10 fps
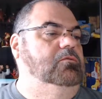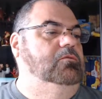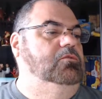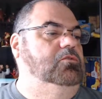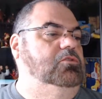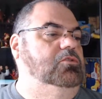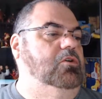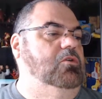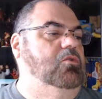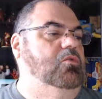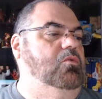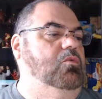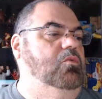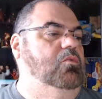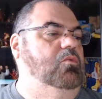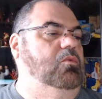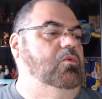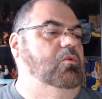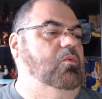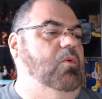So
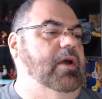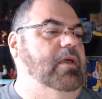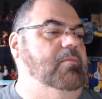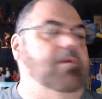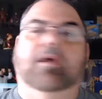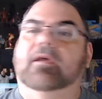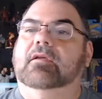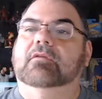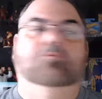why am I...